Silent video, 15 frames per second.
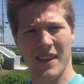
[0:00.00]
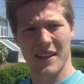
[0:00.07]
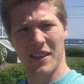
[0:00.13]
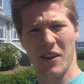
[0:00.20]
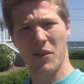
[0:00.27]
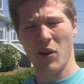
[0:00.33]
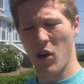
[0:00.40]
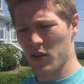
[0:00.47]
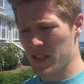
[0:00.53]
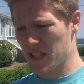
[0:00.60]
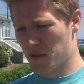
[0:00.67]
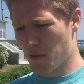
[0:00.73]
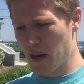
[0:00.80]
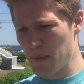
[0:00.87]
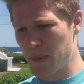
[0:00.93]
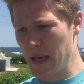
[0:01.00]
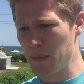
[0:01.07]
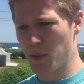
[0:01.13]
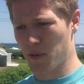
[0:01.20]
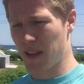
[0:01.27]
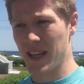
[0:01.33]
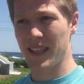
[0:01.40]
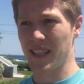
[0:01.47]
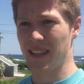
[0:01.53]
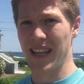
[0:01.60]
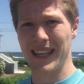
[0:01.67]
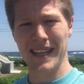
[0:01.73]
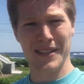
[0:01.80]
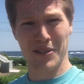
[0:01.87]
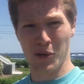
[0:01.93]
You know, all these great people, they
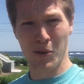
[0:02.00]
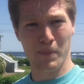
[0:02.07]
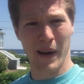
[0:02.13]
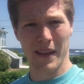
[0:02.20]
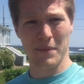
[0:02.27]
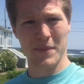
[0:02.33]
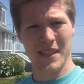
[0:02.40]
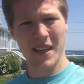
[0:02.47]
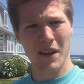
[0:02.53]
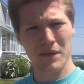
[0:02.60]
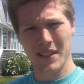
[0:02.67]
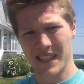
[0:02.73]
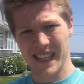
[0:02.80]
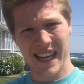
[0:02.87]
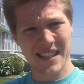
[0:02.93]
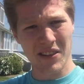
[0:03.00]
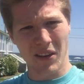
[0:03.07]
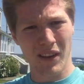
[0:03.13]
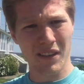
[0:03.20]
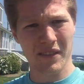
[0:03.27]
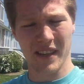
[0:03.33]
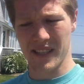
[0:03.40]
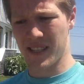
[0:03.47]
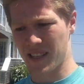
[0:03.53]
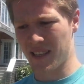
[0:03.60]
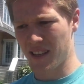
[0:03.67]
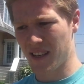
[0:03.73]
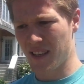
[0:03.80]
didn't do it by themselves. It takes all of us.